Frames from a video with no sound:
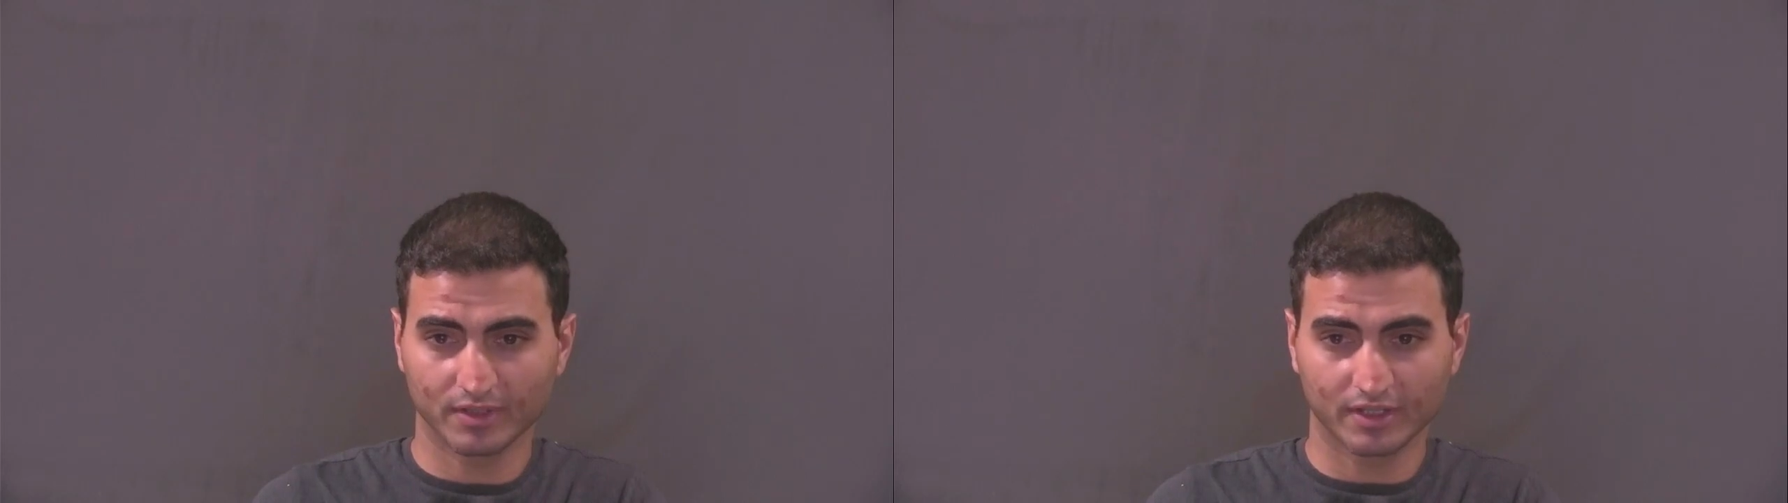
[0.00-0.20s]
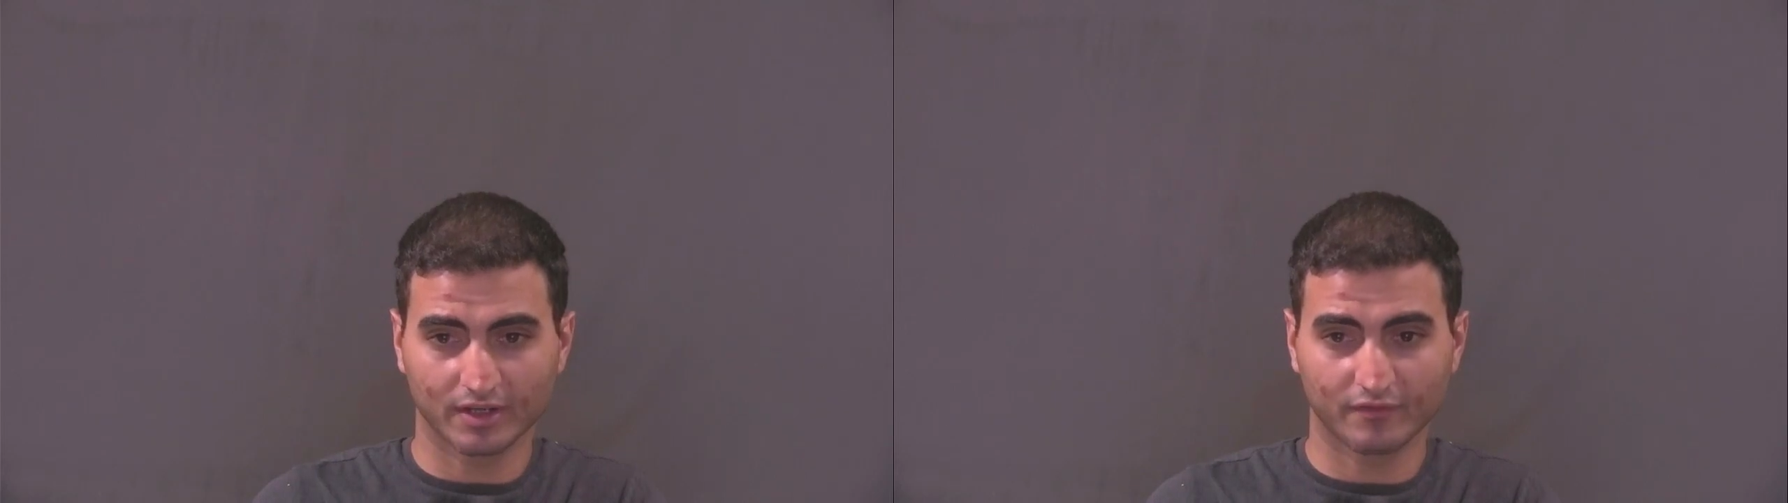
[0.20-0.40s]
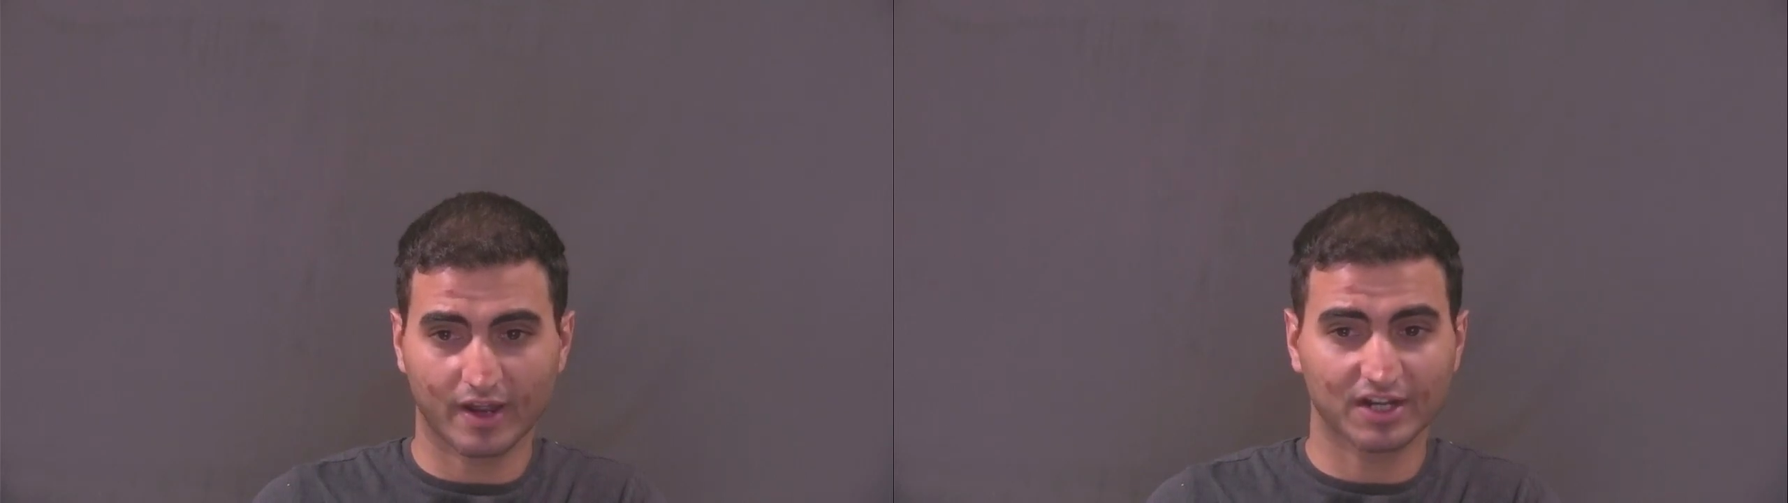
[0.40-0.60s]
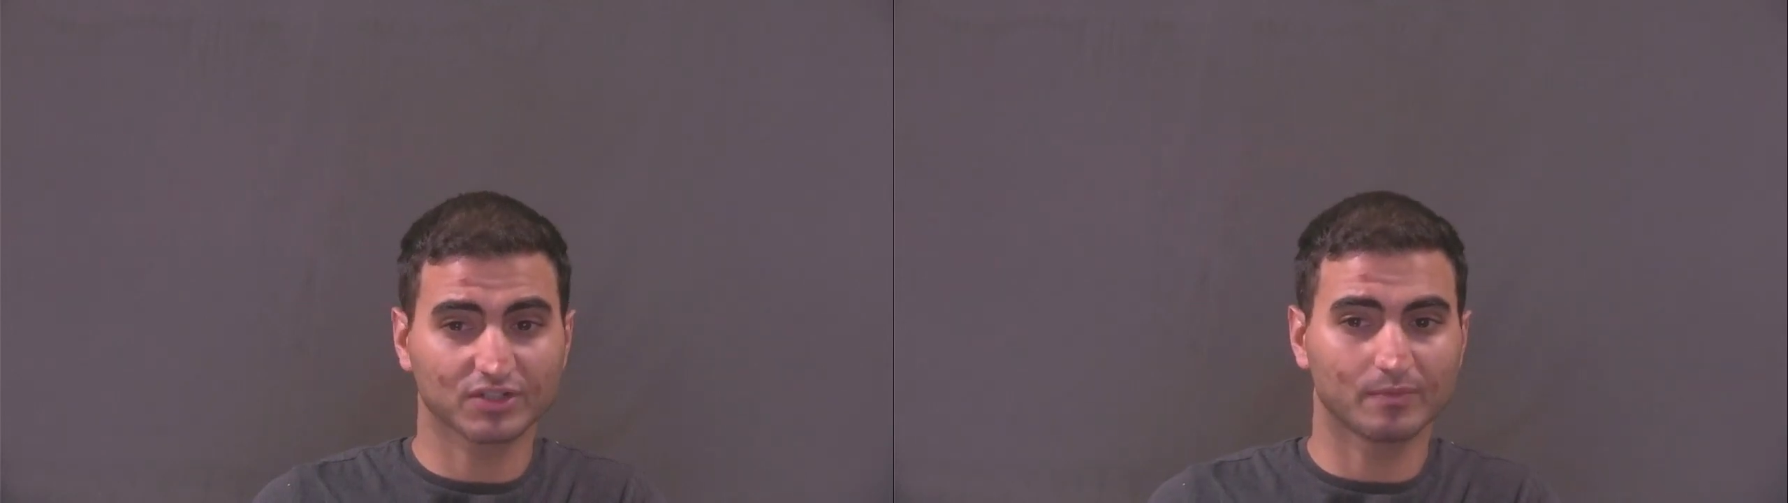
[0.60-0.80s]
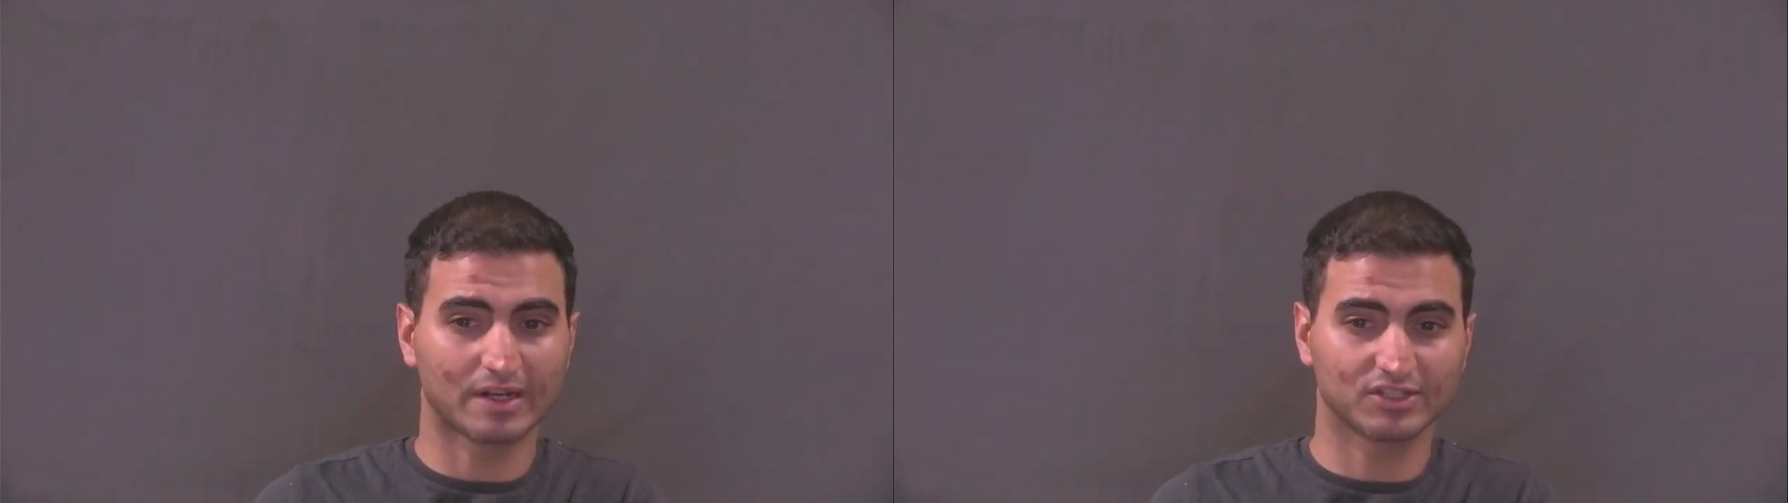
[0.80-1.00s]
In fact,
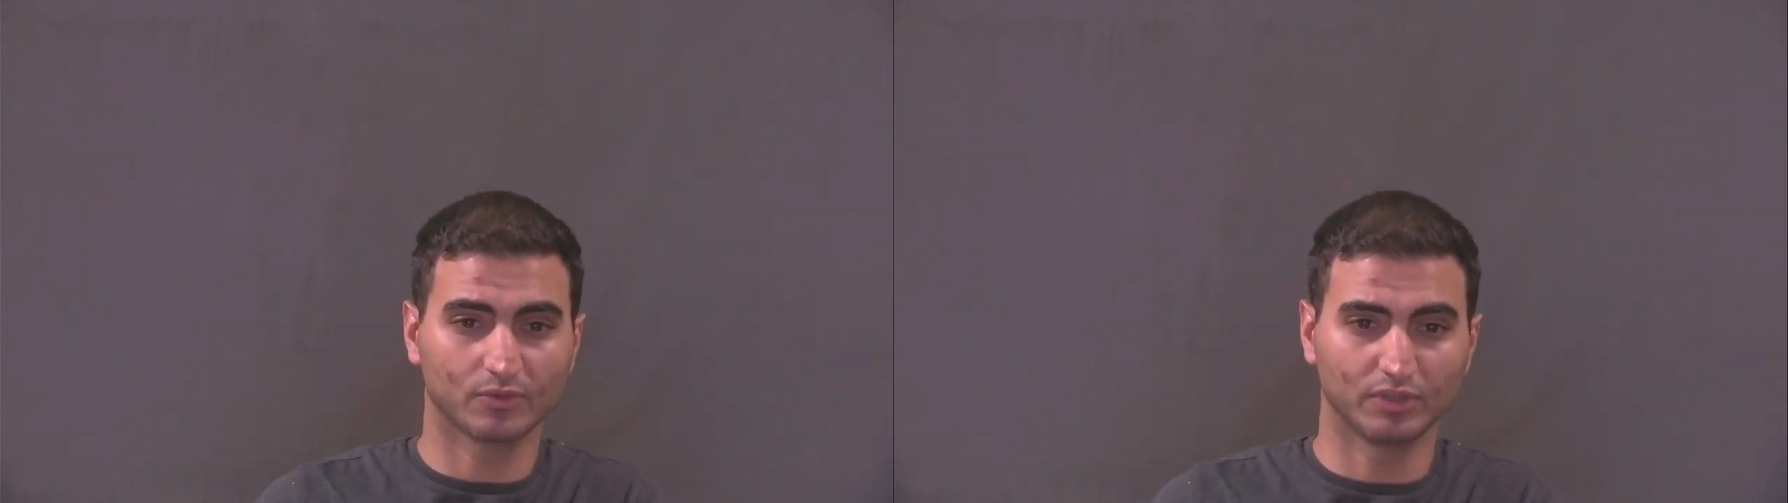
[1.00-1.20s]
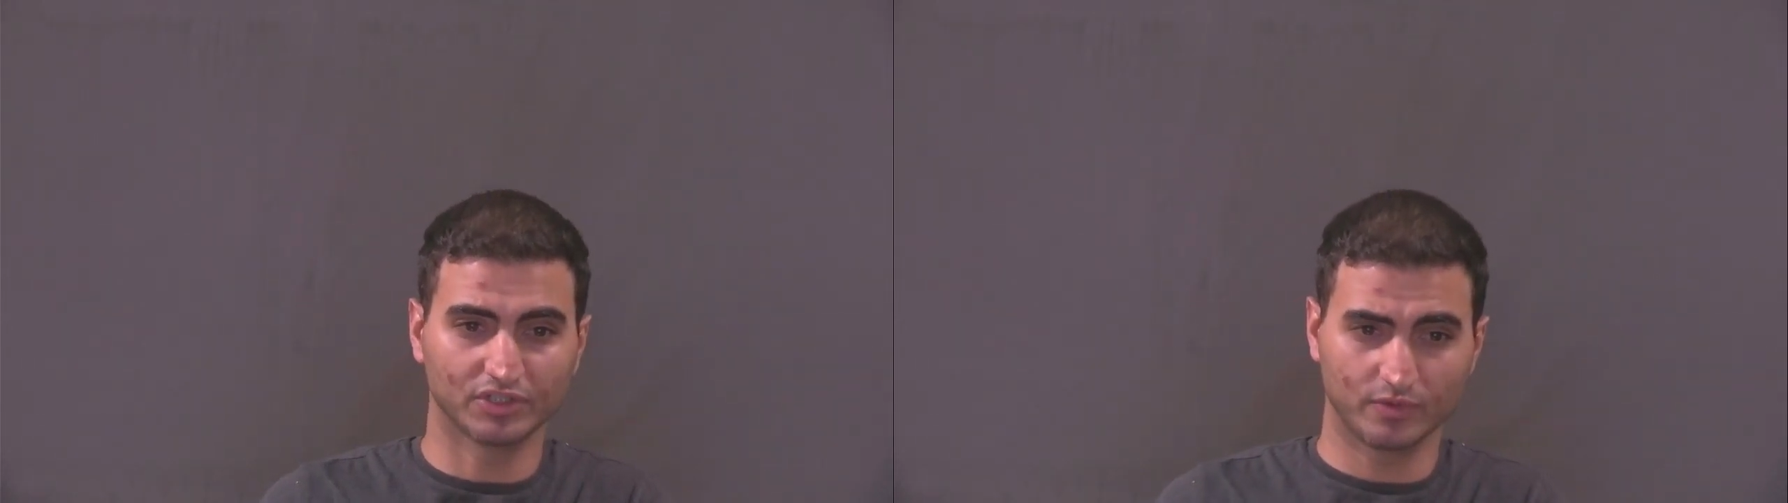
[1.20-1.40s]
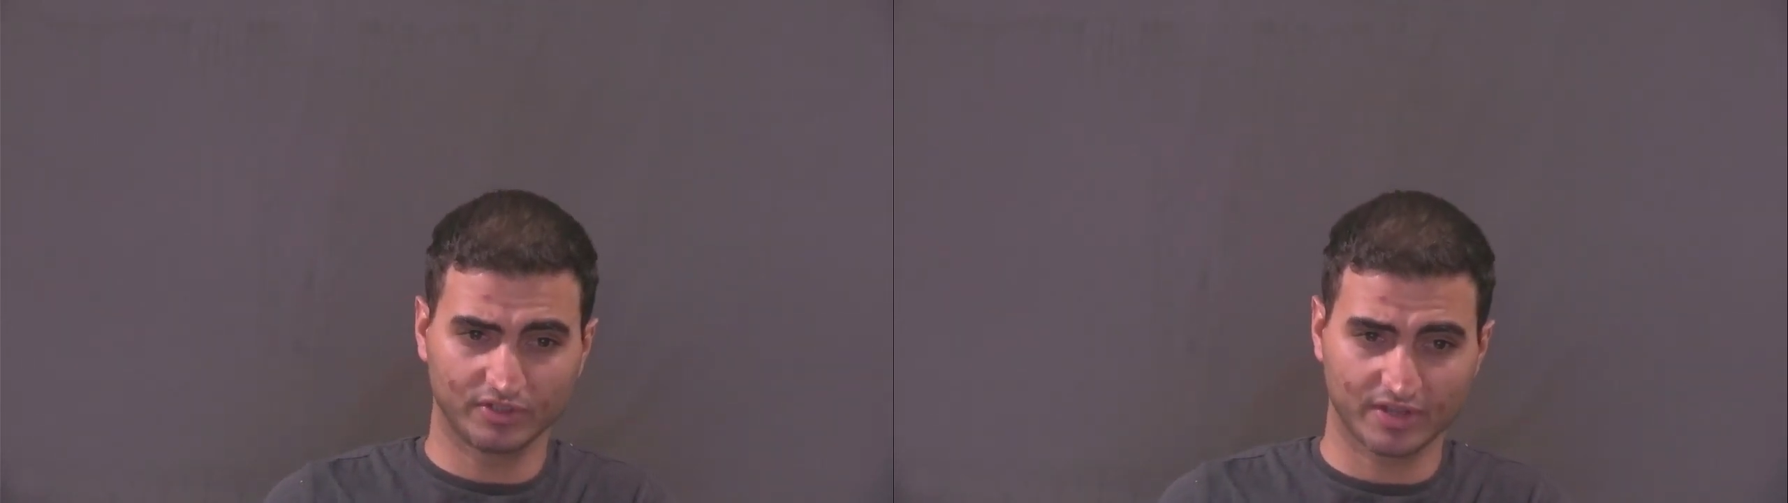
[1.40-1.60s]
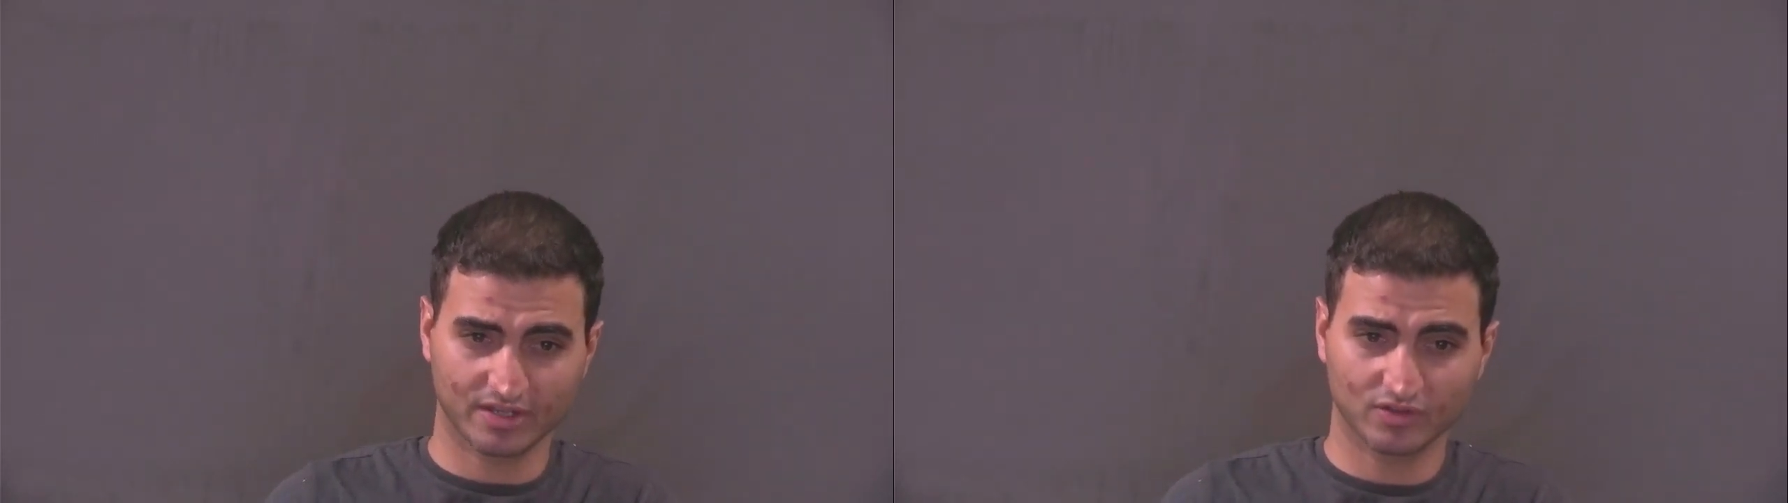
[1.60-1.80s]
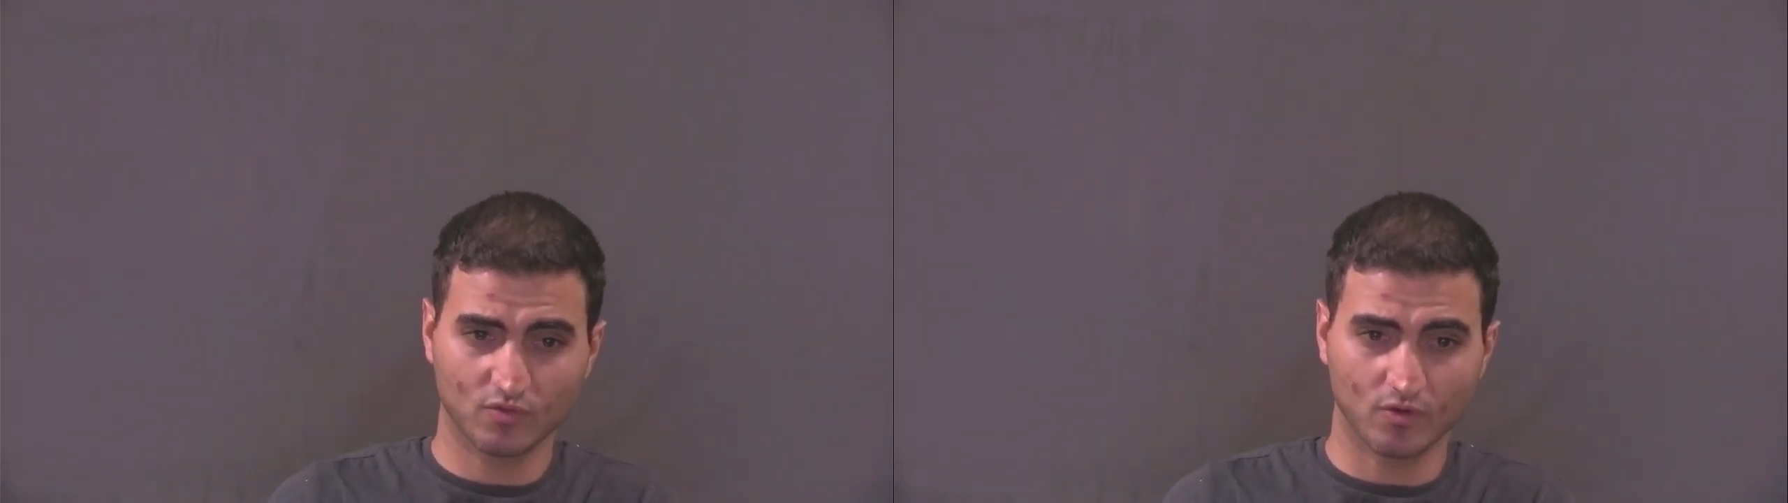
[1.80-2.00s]
my siblings went to that
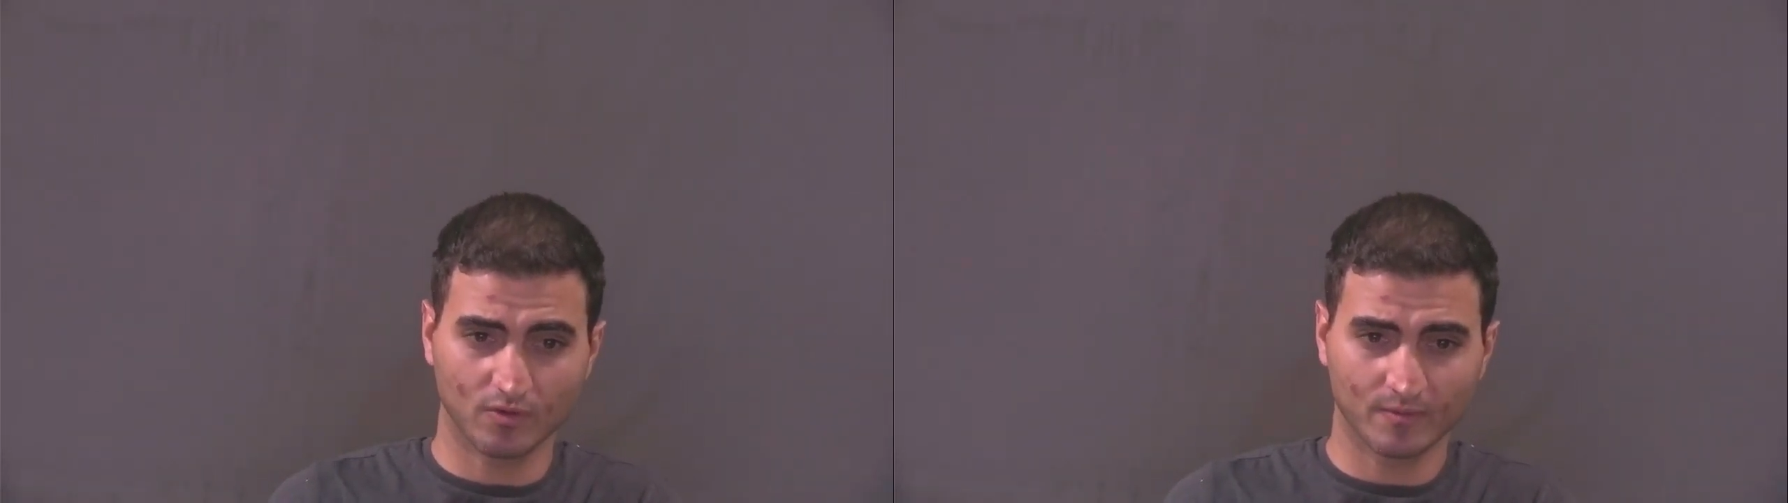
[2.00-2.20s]
school.